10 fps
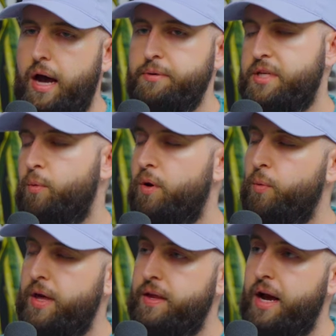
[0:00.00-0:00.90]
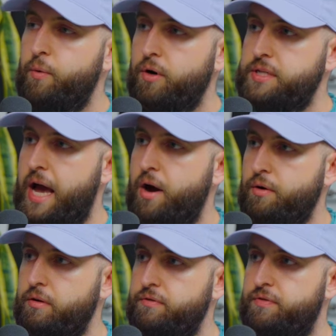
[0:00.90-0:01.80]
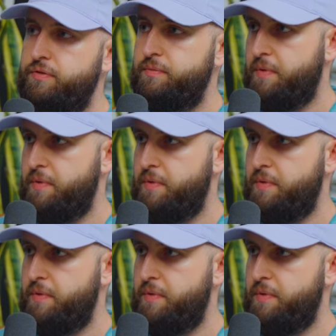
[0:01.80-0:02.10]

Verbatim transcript: I would say one way that I worked out of